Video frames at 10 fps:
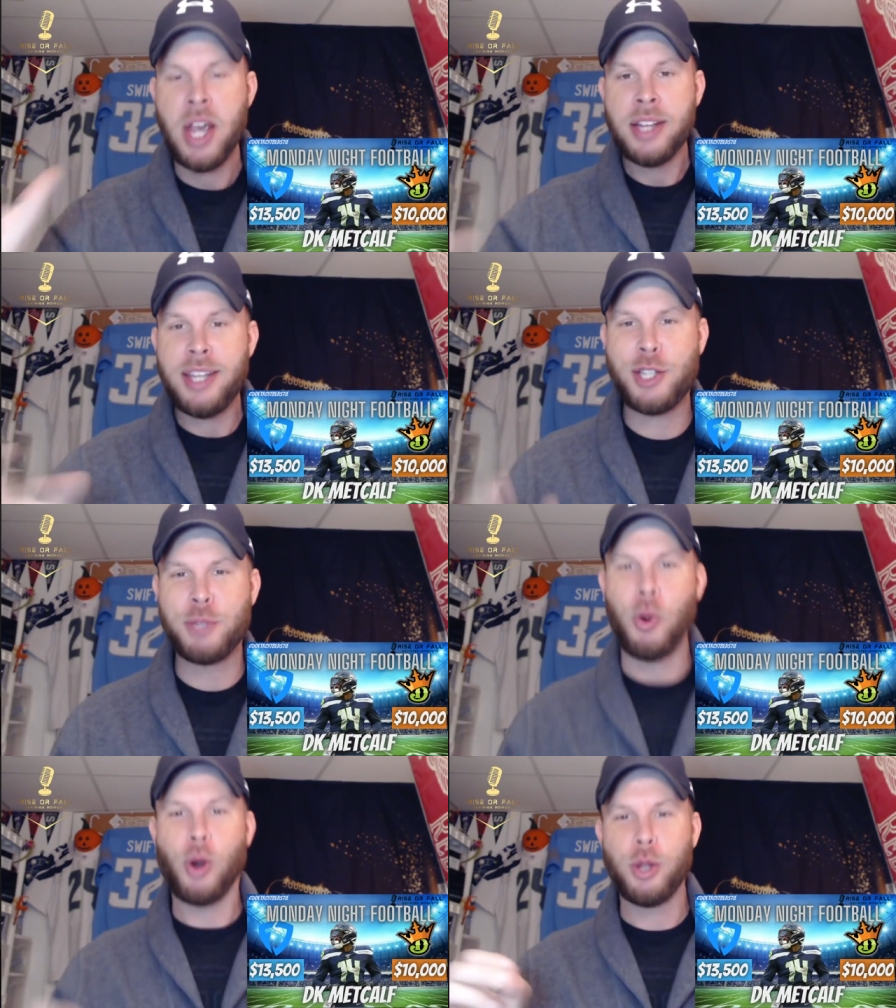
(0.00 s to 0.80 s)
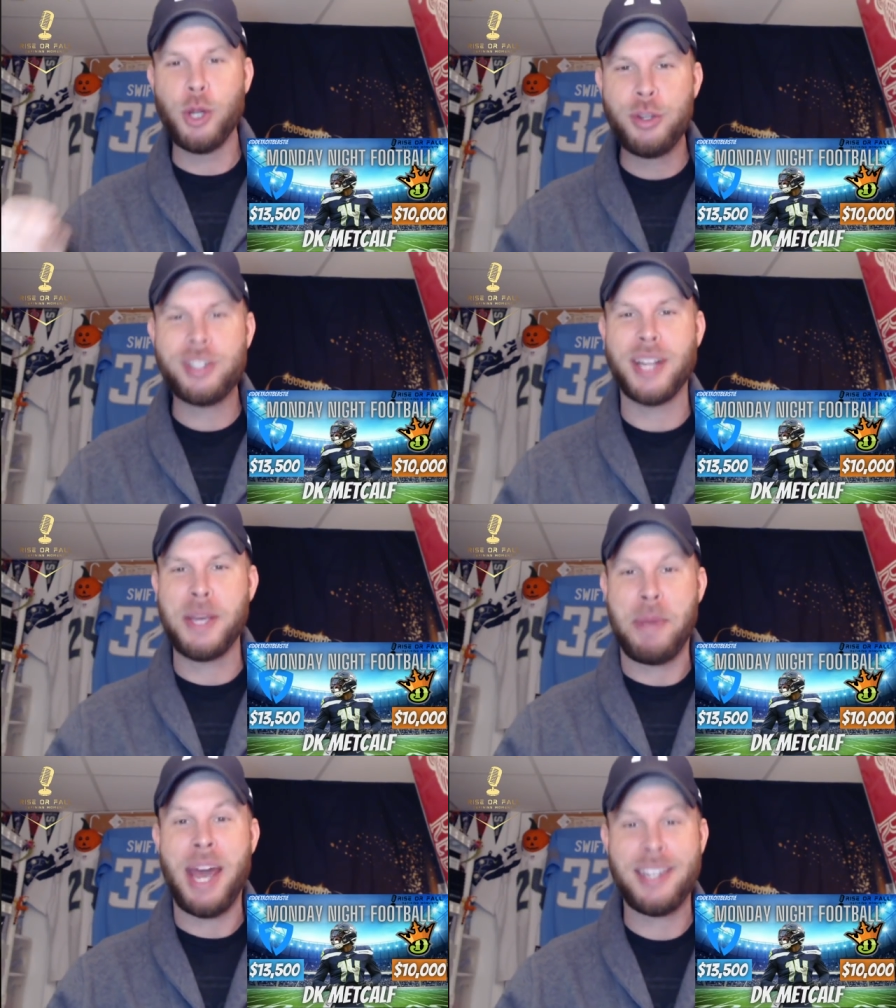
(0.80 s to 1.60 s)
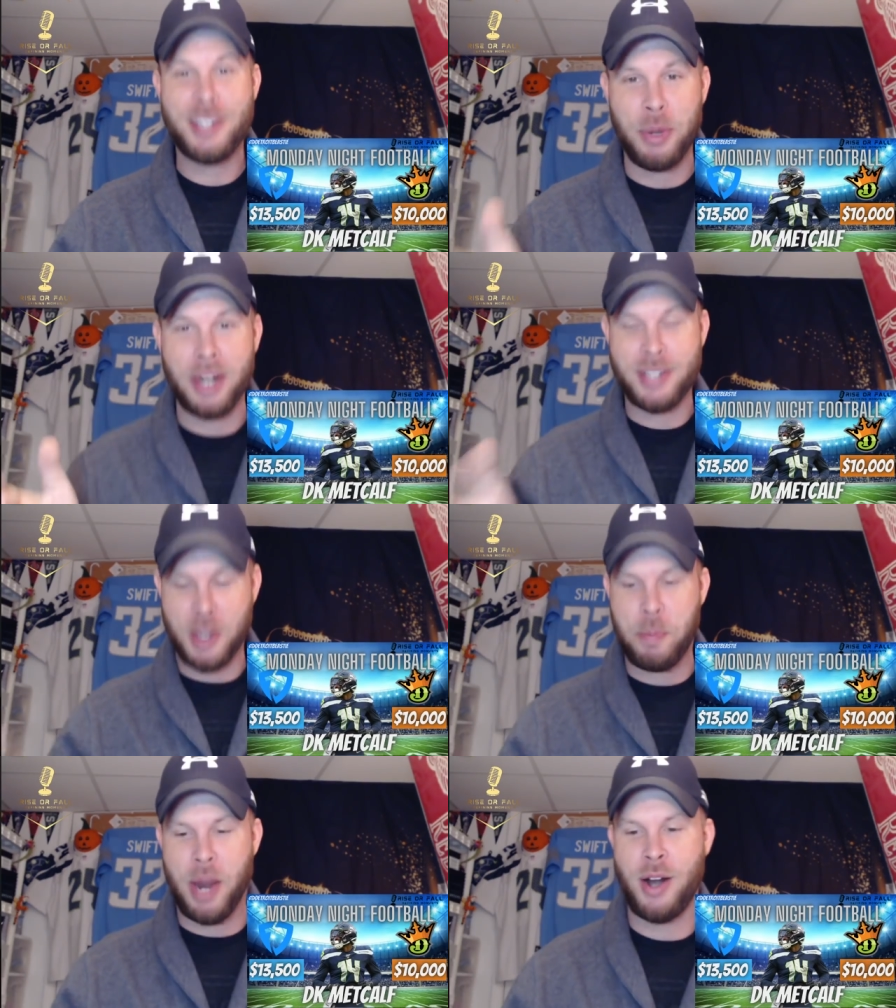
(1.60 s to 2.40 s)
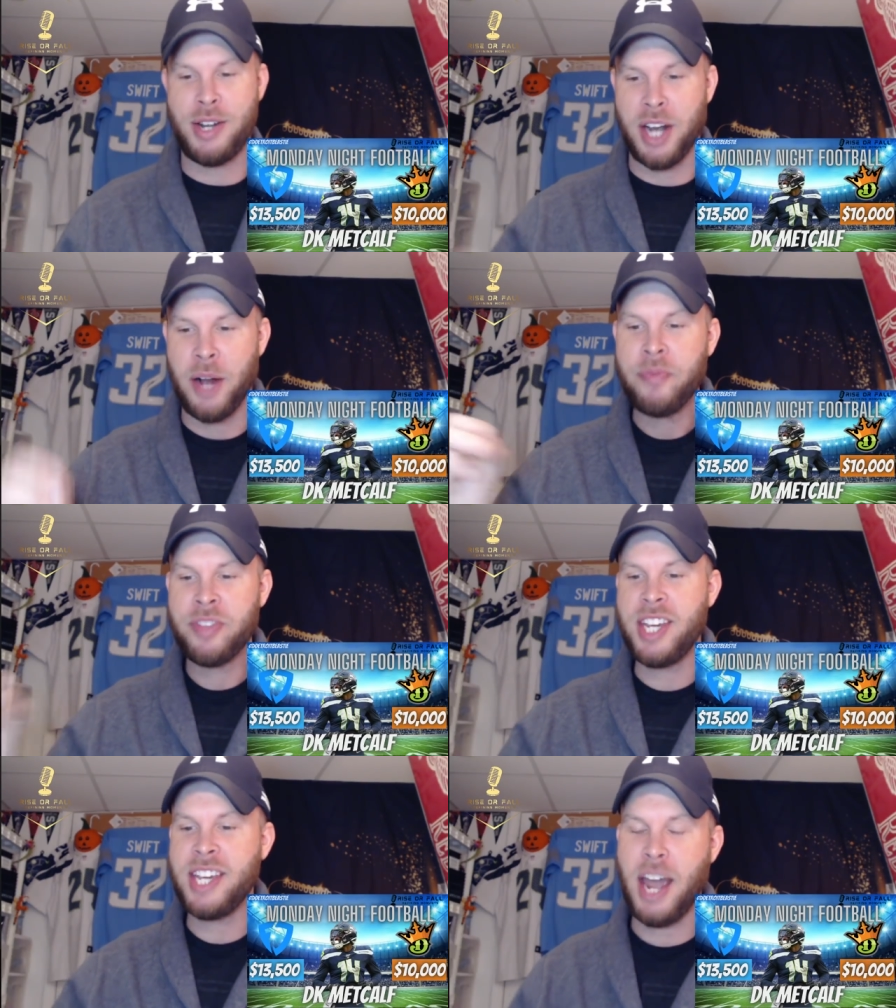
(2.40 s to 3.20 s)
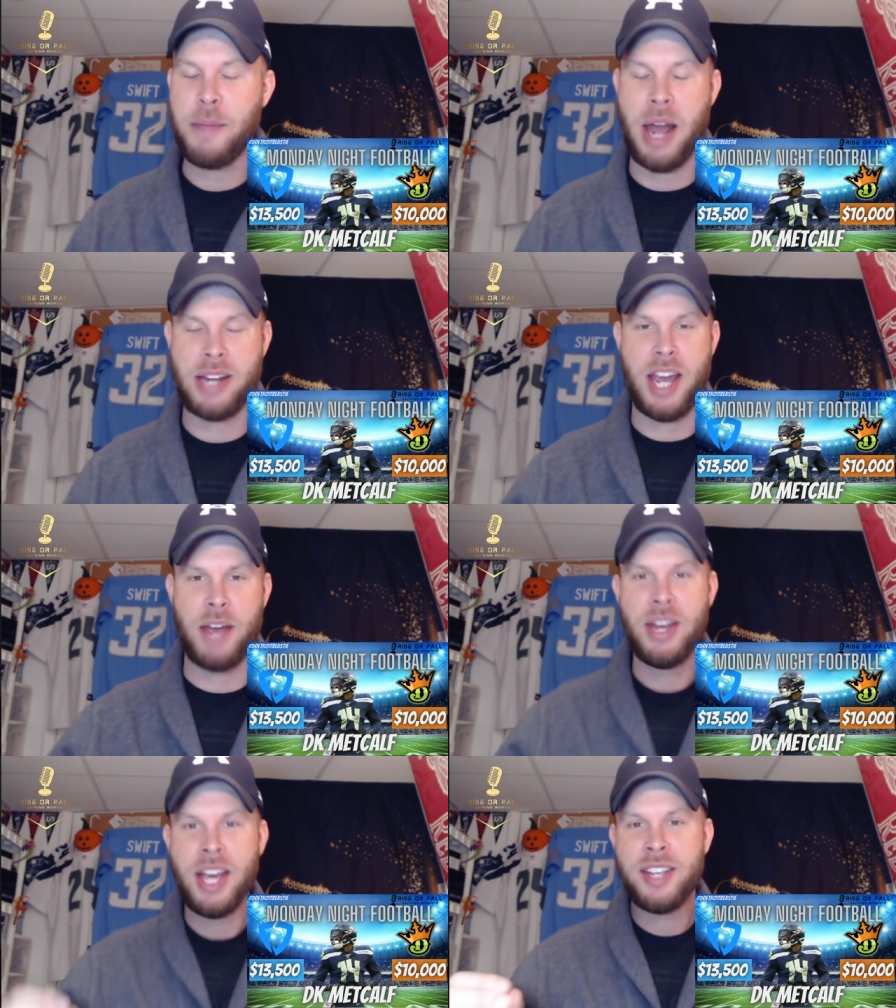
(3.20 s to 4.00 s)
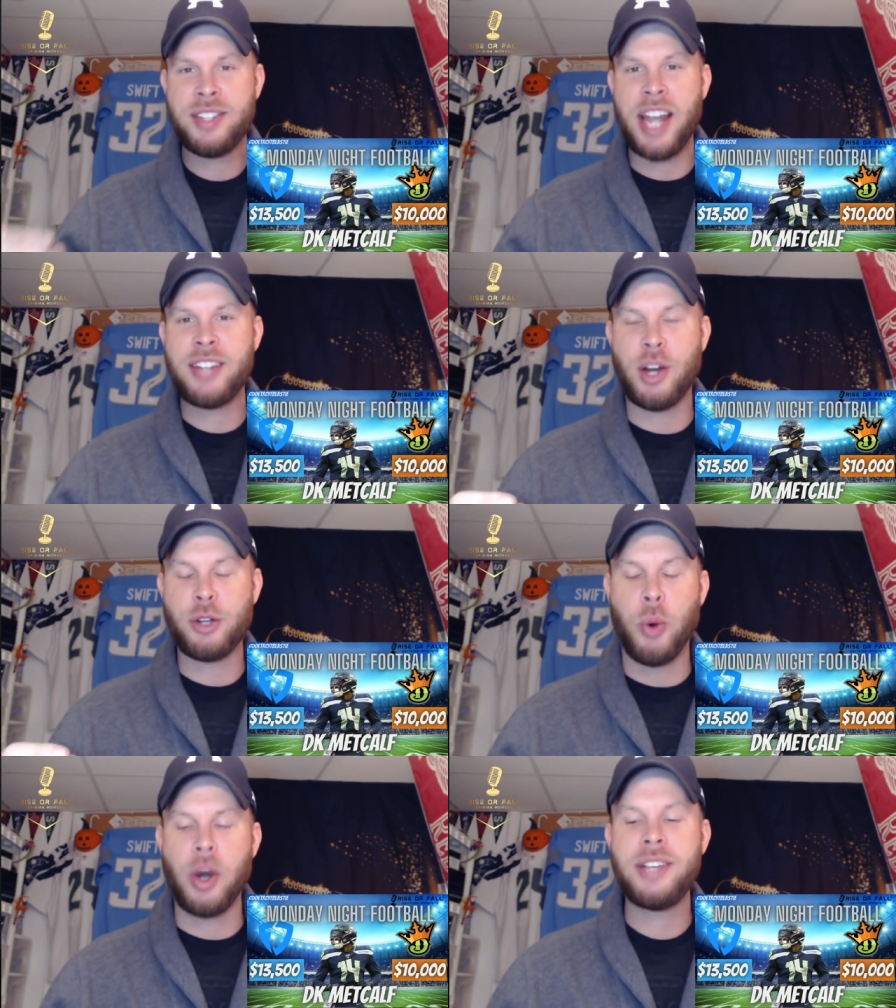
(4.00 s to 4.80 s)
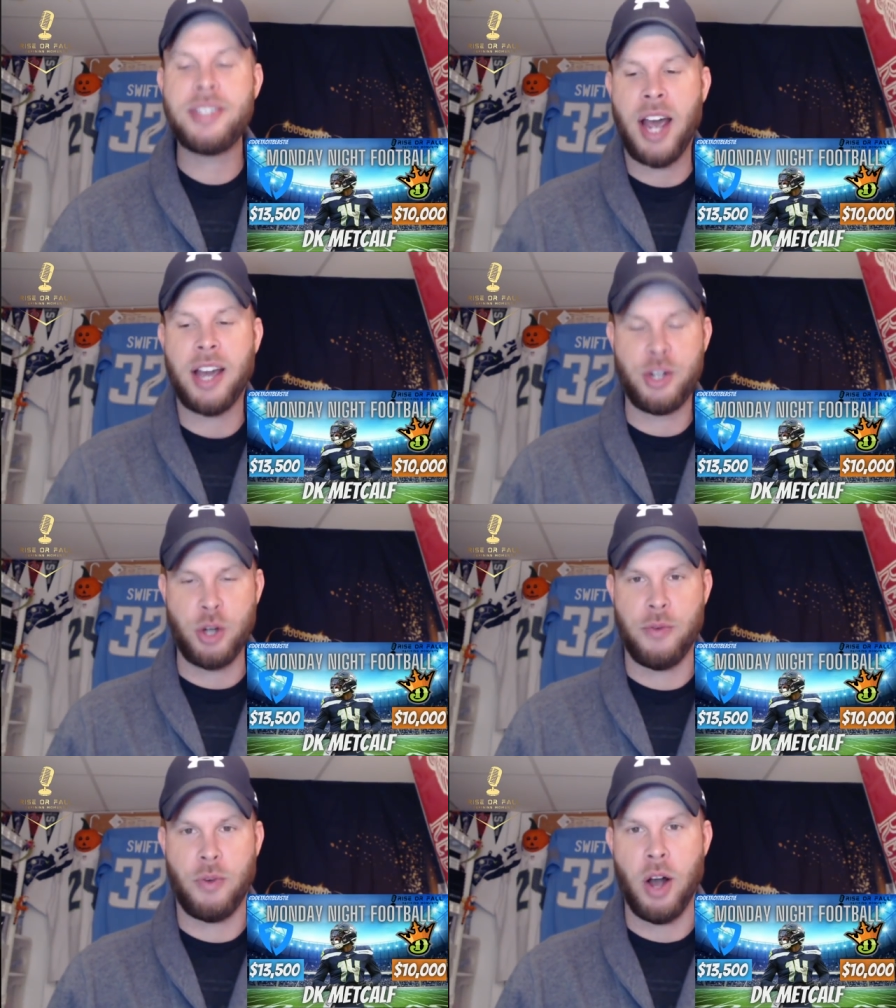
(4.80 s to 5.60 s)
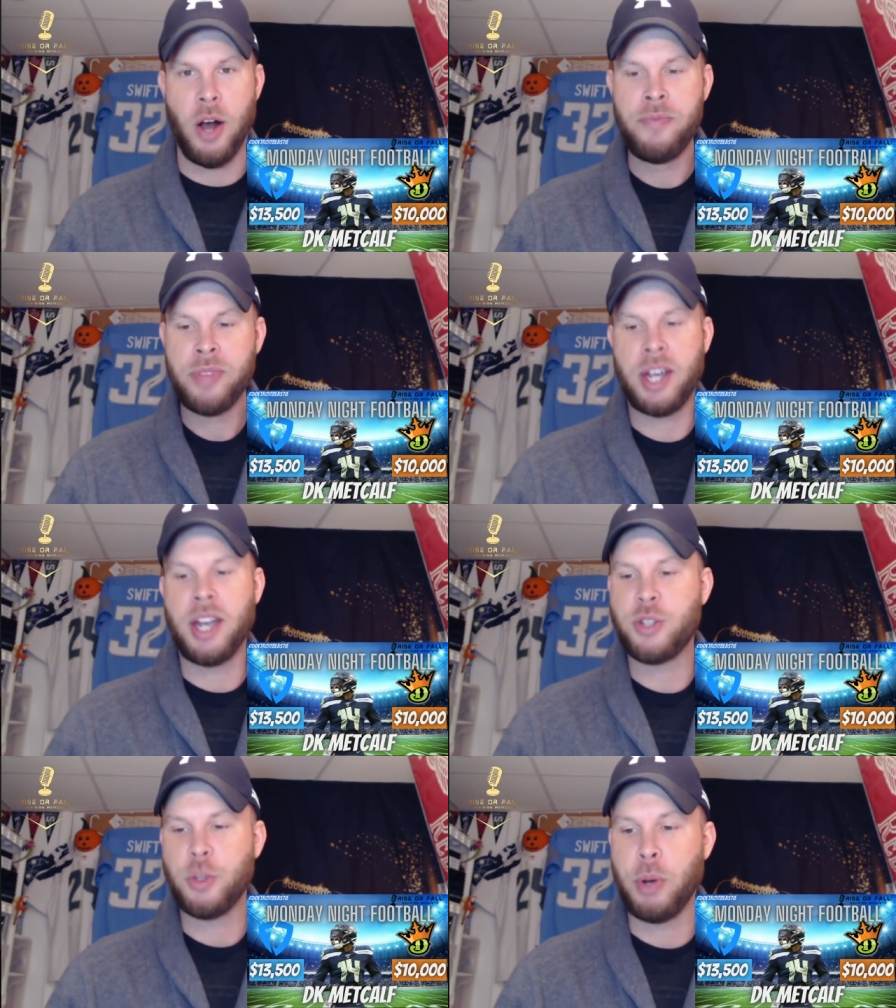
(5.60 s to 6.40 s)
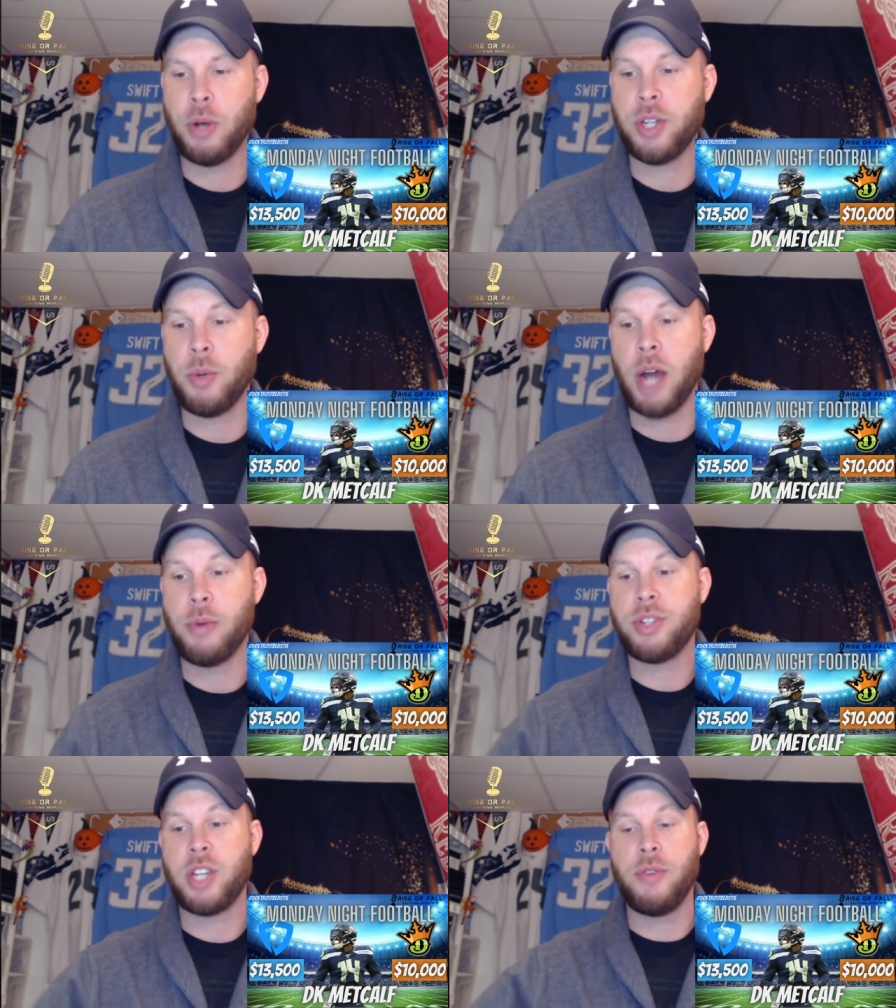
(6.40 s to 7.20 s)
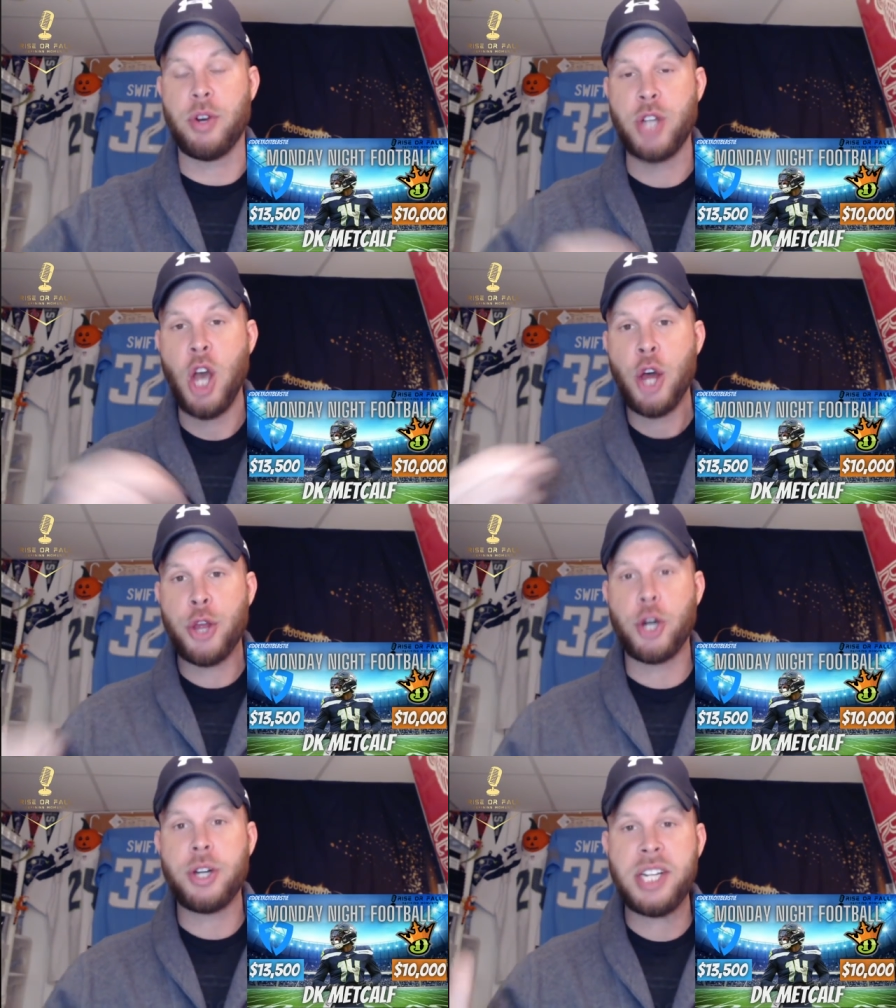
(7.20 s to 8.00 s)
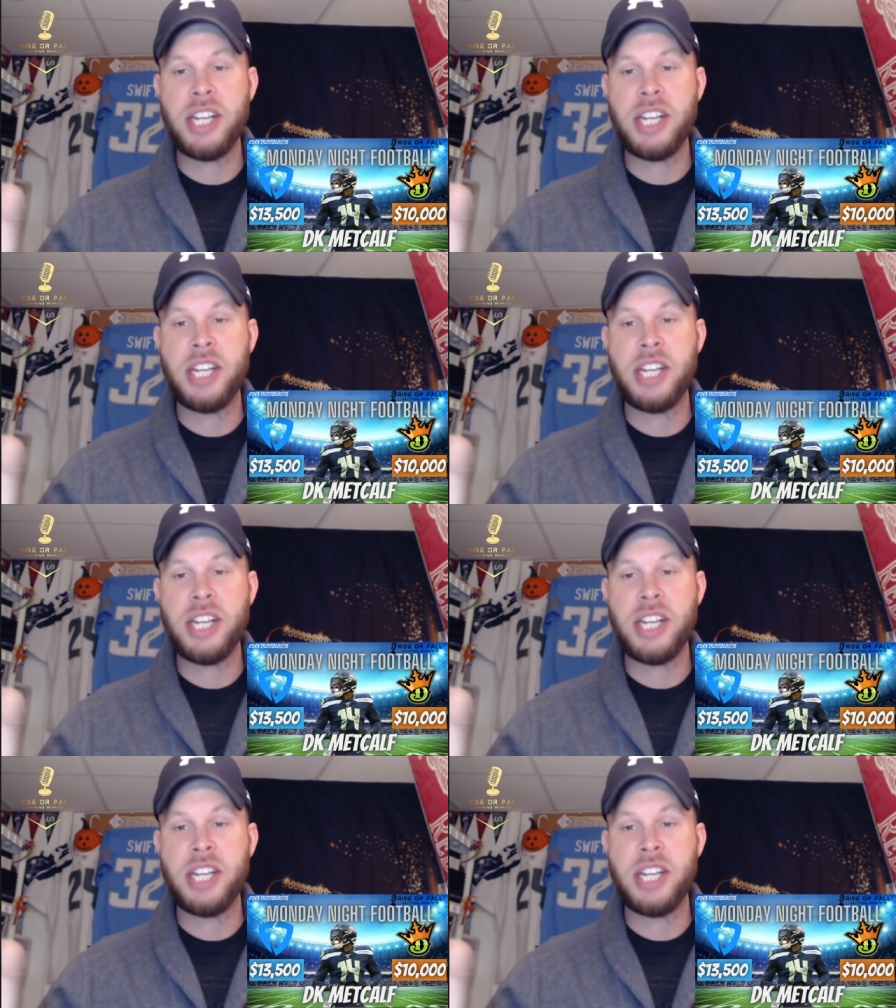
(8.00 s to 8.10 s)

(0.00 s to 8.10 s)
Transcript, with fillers: that's more loosely based when it's compared to D K Metcalf. Saints are twenty-second overall against opposing wide receivers, thirteen